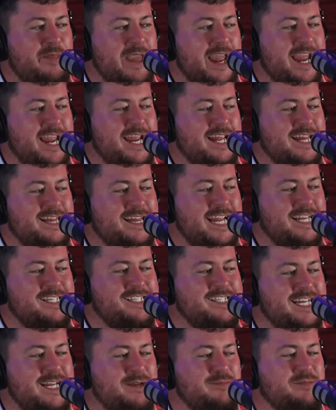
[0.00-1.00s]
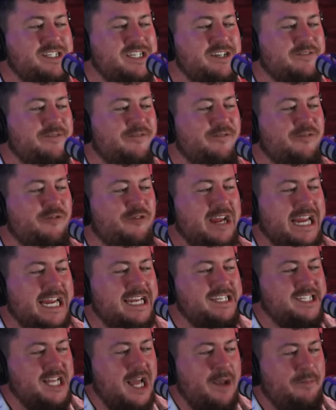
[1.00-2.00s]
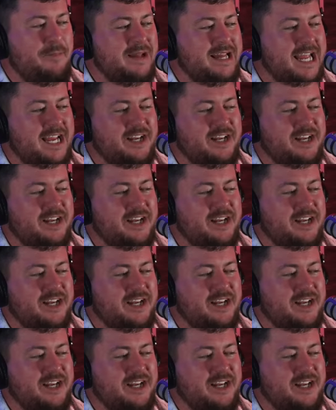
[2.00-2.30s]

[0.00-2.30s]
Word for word: they seem to freeze up and